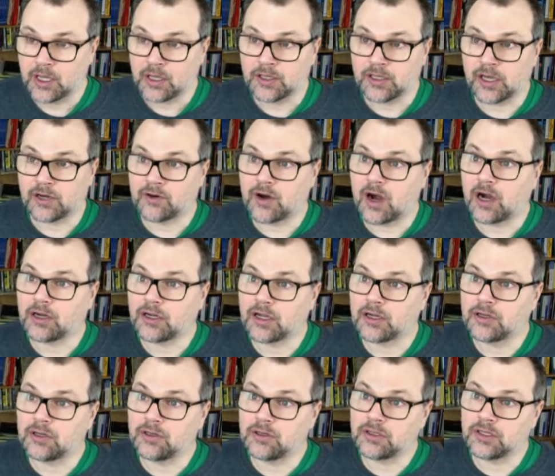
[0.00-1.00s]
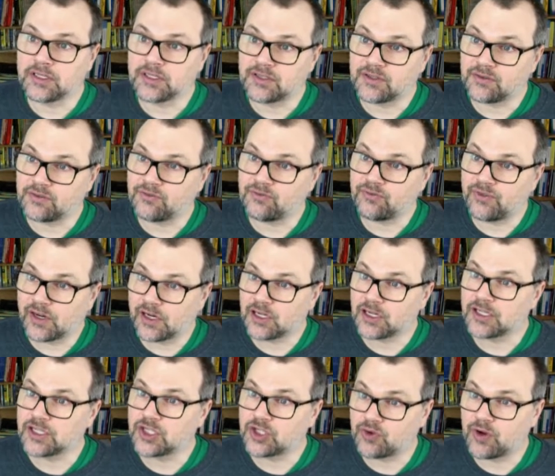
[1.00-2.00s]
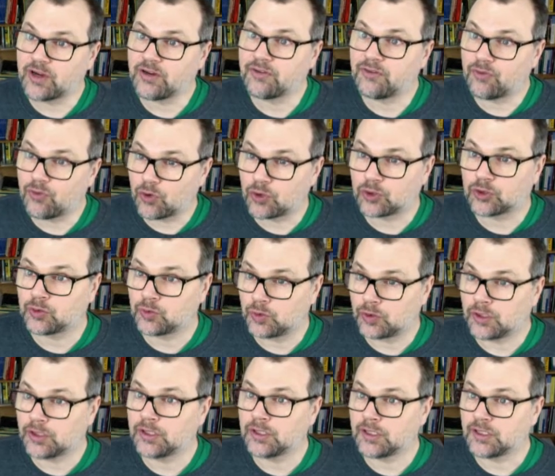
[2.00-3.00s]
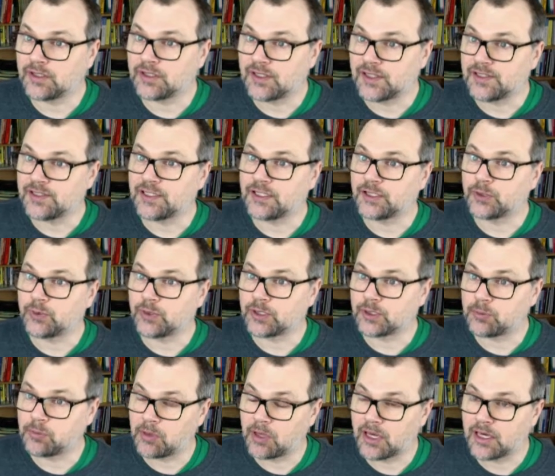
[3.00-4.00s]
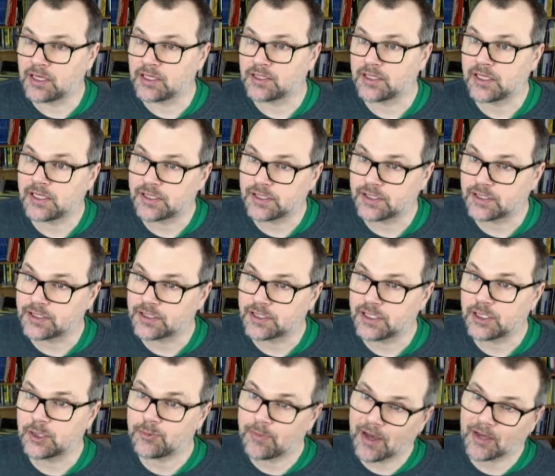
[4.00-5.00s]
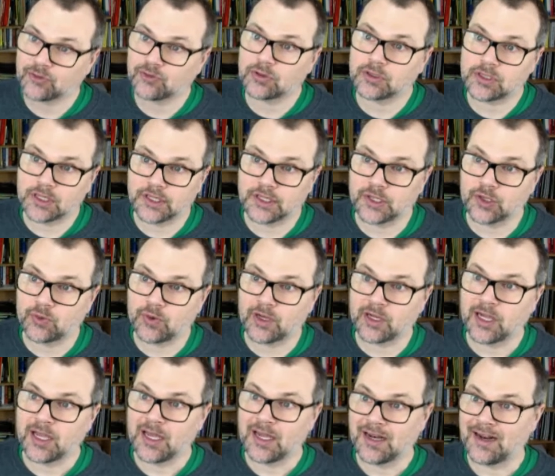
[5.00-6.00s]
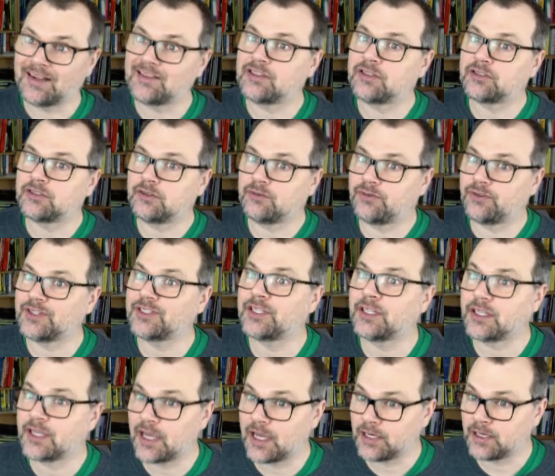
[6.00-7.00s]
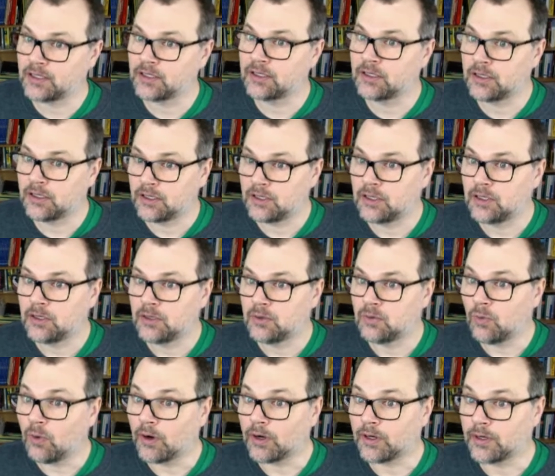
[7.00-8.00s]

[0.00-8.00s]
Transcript: Hierarchical is fairly straightforward. It's easy to explain, it's easy to see. Spectral clustering, that's a sophisticated one.